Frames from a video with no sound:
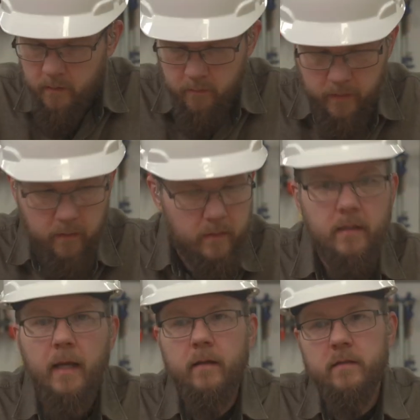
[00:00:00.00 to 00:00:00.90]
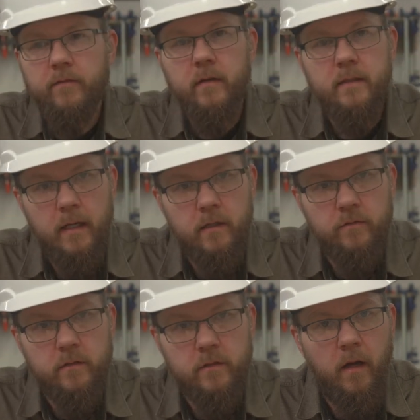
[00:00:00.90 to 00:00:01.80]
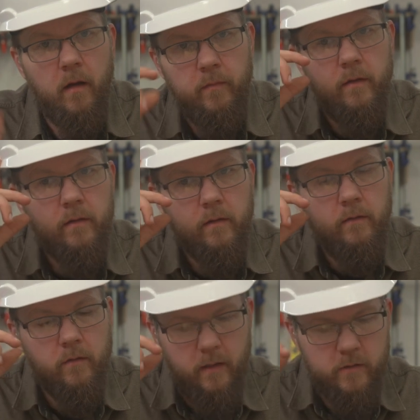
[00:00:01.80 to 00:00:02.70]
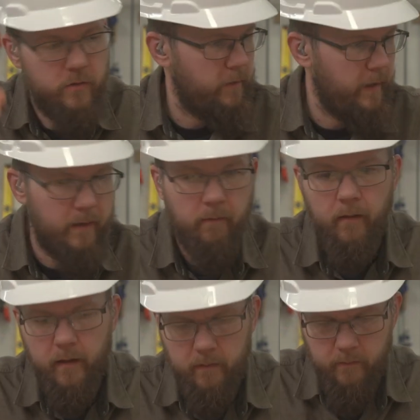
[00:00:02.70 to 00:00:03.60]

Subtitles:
Apparently sanding is a very dangerous job. You can injure your head a lot.